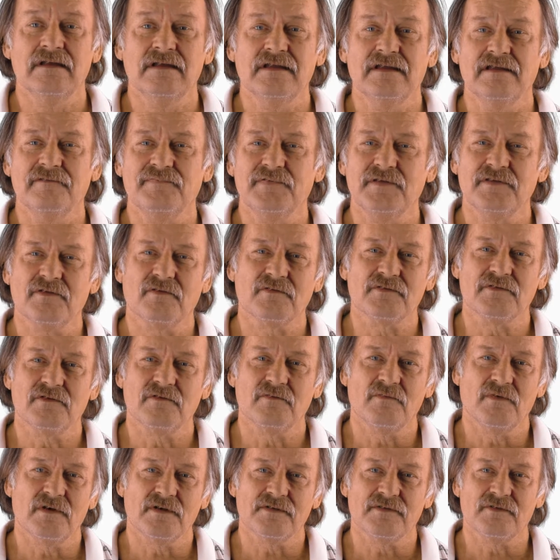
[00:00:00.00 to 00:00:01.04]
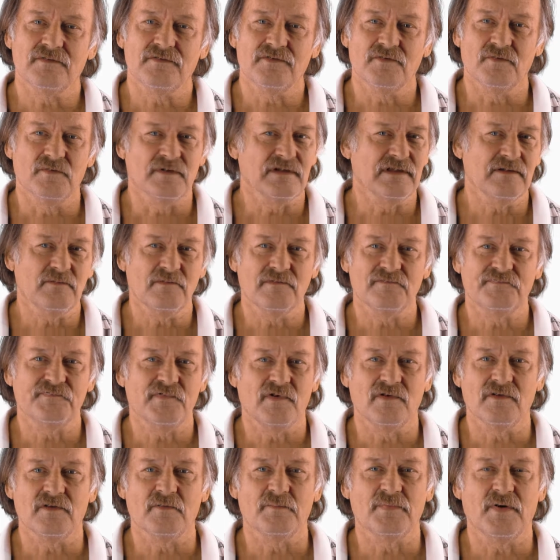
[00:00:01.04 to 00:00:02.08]
If you don't know what you're doing, it will
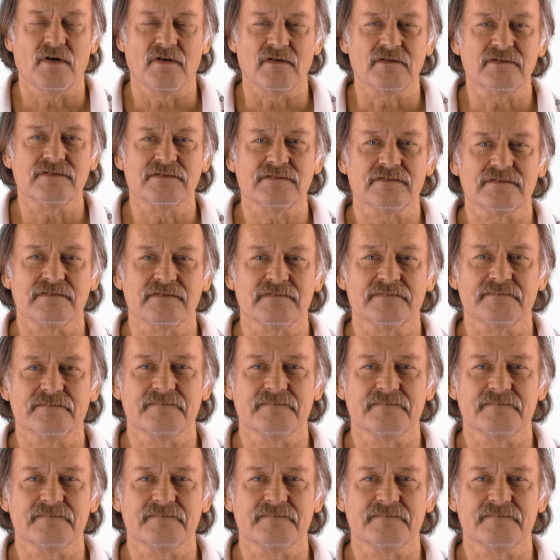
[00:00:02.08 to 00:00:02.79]
fall apart.